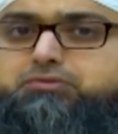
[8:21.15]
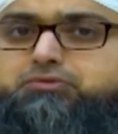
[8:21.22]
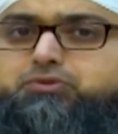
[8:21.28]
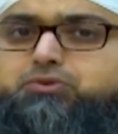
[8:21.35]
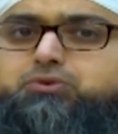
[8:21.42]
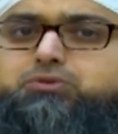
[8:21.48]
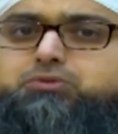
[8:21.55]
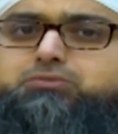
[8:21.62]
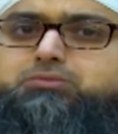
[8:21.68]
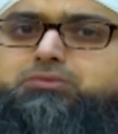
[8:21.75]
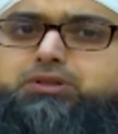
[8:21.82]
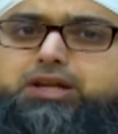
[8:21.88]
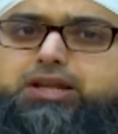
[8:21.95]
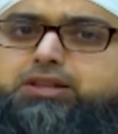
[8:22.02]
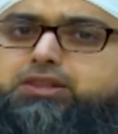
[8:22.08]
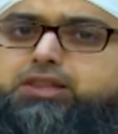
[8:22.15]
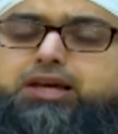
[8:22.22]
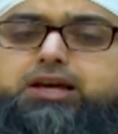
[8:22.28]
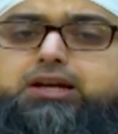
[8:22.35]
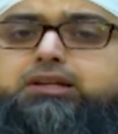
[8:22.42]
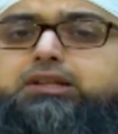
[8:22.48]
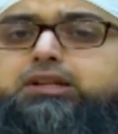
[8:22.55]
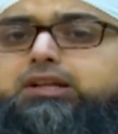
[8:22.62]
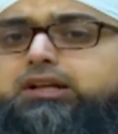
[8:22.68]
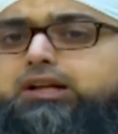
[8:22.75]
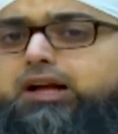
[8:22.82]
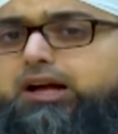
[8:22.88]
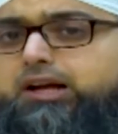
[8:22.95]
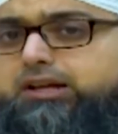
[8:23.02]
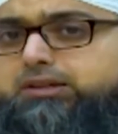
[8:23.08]
For in their
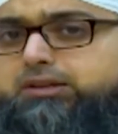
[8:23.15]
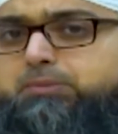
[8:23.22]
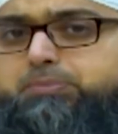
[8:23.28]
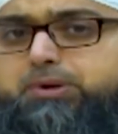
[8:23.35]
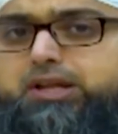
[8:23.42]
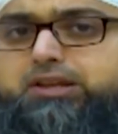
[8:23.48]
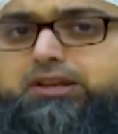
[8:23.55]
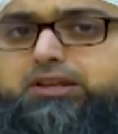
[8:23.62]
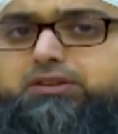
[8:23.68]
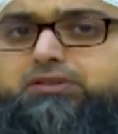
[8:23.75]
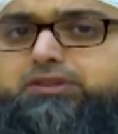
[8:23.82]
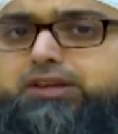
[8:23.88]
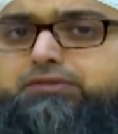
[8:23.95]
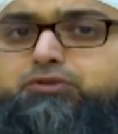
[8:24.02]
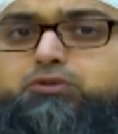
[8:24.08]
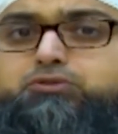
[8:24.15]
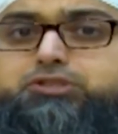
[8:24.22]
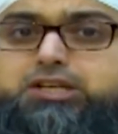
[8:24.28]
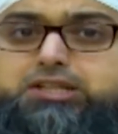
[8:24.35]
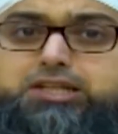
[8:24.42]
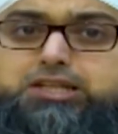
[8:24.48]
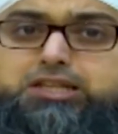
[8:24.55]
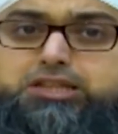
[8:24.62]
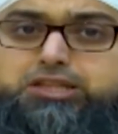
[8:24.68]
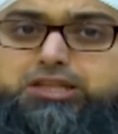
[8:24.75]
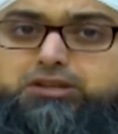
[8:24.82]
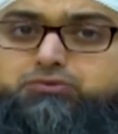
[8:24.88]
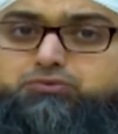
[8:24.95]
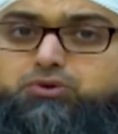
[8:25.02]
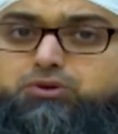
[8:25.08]
opinion, they've not done
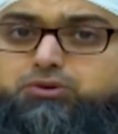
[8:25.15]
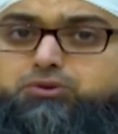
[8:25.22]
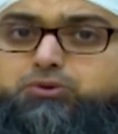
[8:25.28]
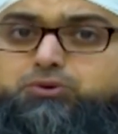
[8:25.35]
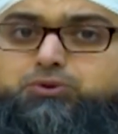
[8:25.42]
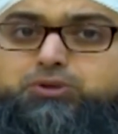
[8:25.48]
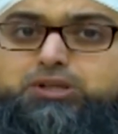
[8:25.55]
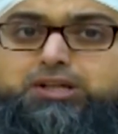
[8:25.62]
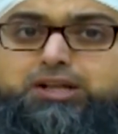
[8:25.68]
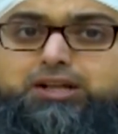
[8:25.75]
anything wrong or